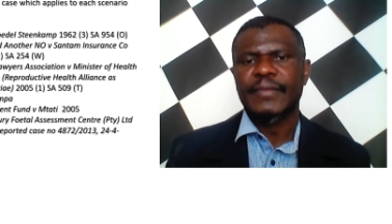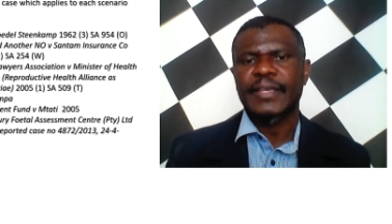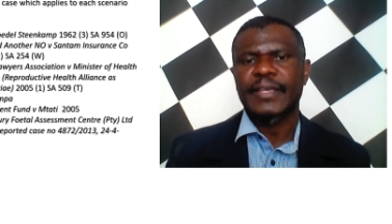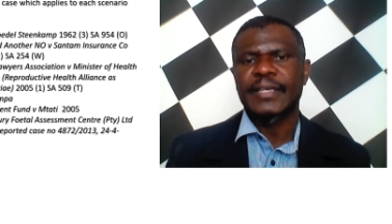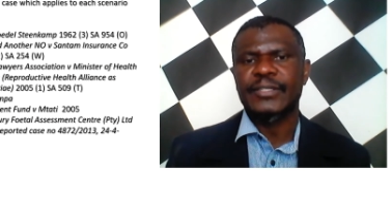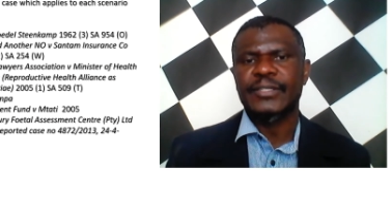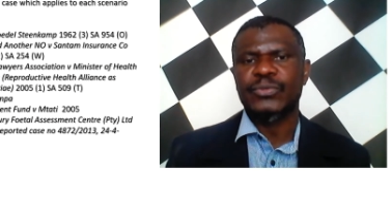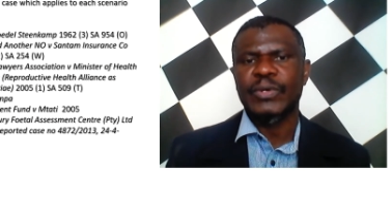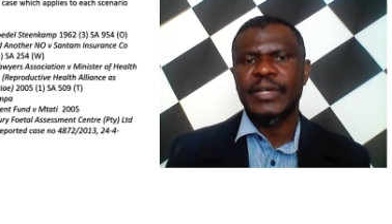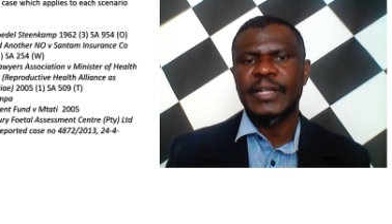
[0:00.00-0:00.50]

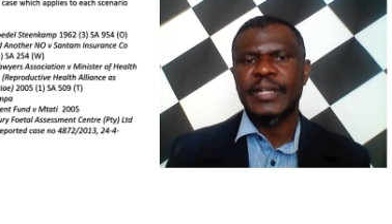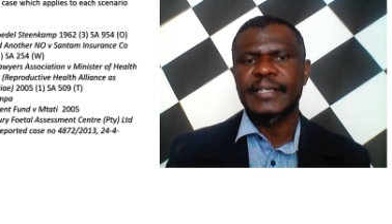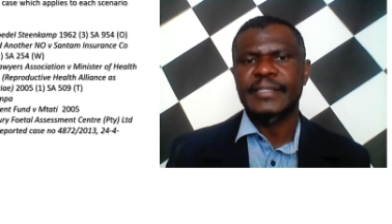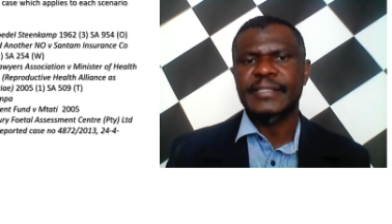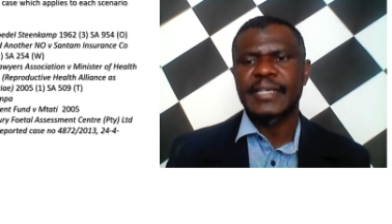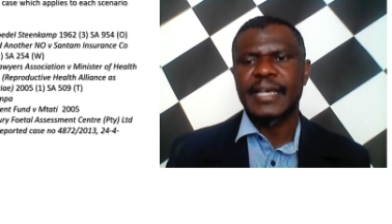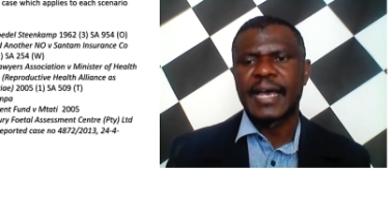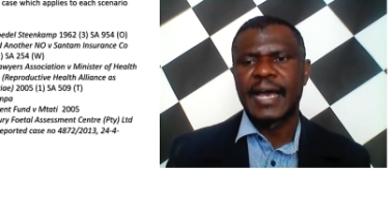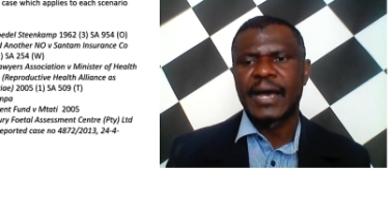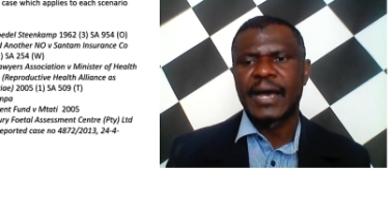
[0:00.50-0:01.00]
as well
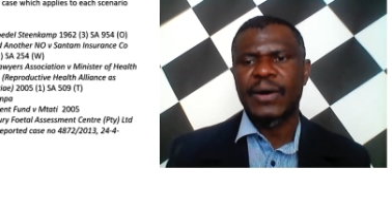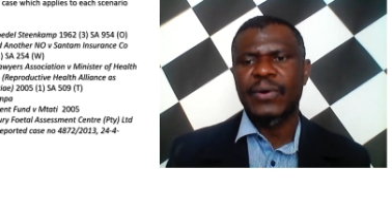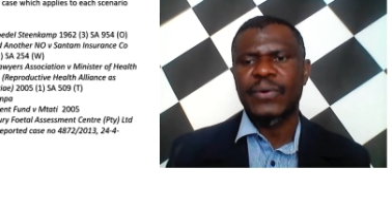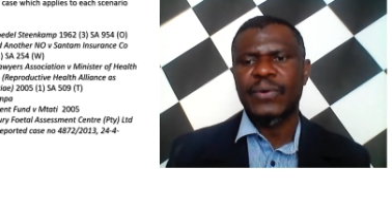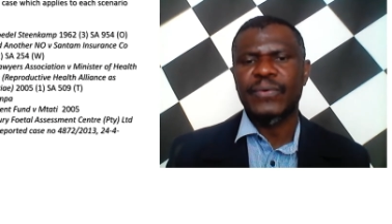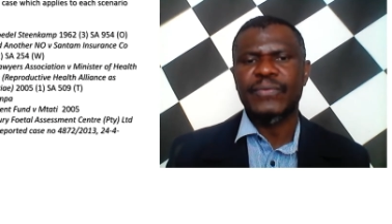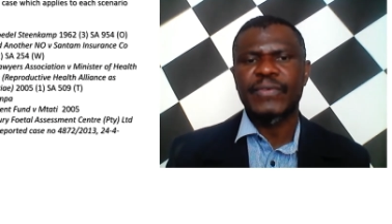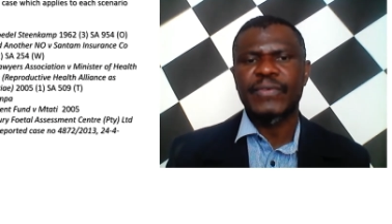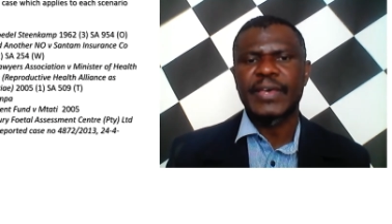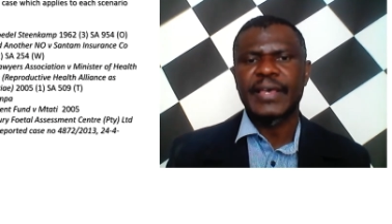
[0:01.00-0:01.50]
as
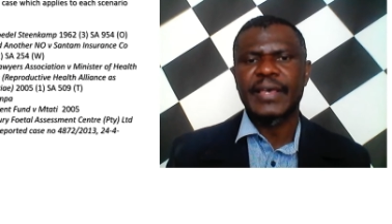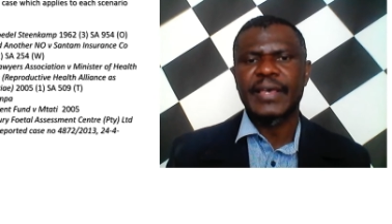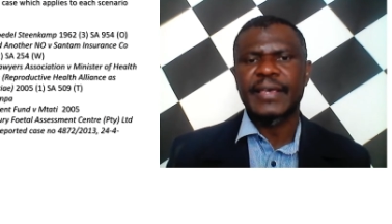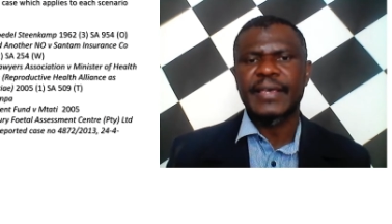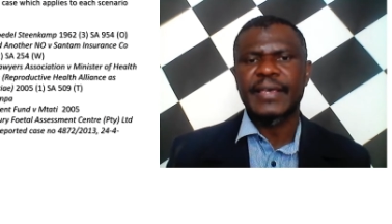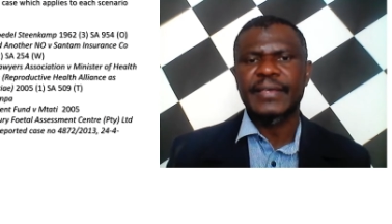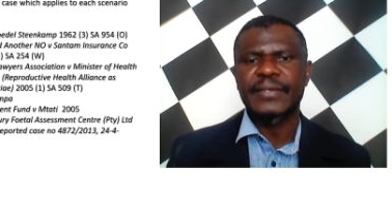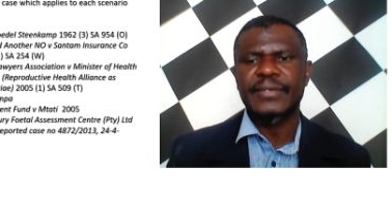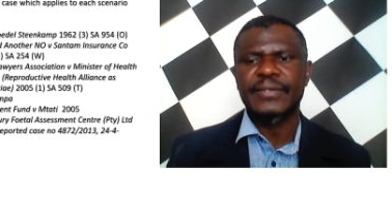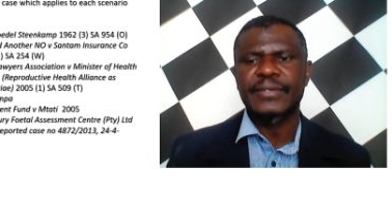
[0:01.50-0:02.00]
how
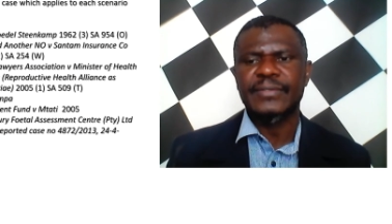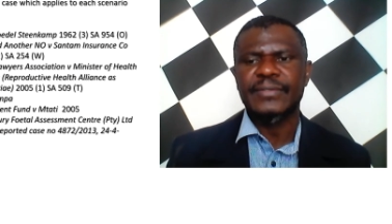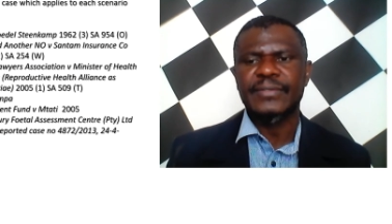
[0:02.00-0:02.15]
they